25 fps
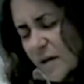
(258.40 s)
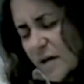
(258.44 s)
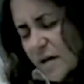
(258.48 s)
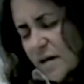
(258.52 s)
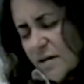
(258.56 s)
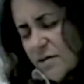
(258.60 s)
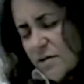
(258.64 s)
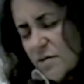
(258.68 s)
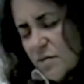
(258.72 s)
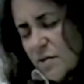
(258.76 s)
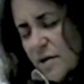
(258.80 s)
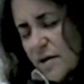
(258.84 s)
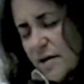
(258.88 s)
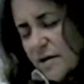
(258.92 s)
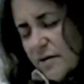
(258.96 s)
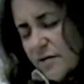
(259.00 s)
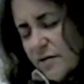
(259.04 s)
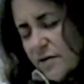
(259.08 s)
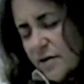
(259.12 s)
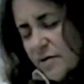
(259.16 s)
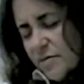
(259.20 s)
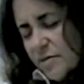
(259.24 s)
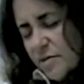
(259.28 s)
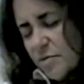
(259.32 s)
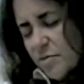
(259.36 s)
And I was waiting for
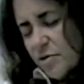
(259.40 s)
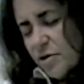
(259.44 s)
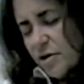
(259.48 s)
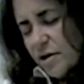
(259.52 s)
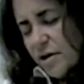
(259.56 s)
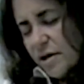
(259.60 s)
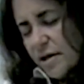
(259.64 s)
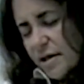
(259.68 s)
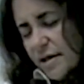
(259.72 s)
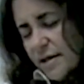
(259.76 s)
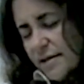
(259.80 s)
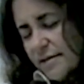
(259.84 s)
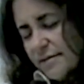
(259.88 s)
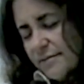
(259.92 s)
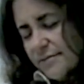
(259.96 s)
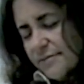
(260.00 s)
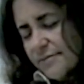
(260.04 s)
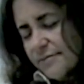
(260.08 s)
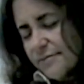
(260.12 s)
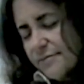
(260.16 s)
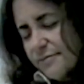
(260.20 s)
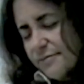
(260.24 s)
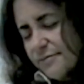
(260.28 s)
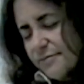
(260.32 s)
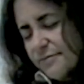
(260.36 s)
him to breathe again,
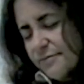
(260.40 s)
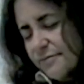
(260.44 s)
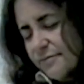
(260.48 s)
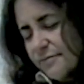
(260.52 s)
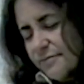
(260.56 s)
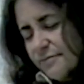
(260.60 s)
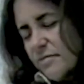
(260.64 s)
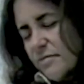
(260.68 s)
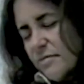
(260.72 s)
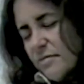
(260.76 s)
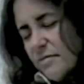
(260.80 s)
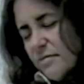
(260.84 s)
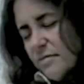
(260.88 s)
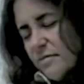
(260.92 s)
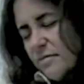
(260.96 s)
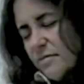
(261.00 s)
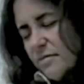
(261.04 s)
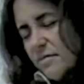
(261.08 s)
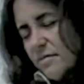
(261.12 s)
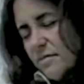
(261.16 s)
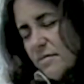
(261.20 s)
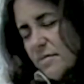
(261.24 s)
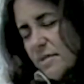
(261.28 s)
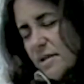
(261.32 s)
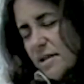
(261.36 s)

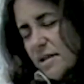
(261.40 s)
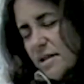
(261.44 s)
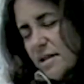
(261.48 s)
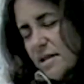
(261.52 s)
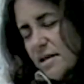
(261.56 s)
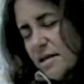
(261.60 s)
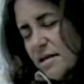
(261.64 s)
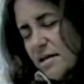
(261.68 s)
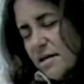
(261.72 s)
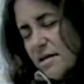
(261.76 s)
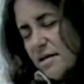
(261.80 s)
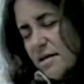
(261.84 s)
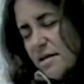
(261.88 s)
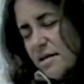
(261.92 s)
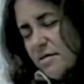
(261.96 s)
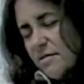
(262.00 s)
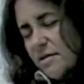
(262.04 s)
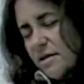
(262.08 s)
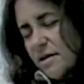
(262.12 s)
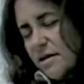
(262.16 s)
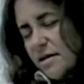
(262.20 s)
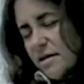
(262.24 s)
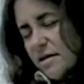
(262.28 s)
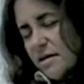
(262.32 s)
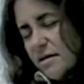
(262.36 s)
but then it seemed
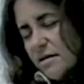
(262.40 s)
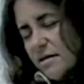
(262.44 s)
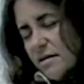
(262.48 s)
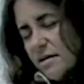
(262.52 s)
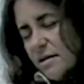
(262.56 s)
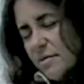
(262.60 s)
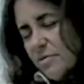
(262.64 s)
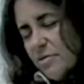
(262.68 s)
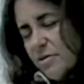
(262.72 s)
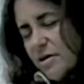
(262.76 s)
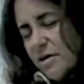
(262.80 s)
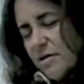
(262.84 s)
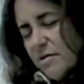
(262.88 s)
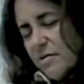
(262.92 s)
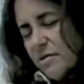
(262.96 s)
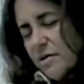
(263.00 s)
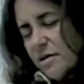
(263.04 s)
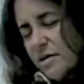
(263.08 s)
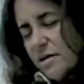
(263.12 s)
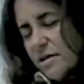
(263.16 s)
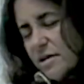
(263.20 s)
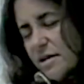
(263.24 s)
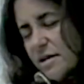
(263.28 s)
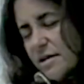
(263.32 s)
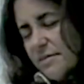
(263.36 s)
like that breath
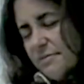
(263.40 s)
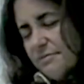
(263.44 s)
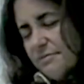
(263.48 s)
was,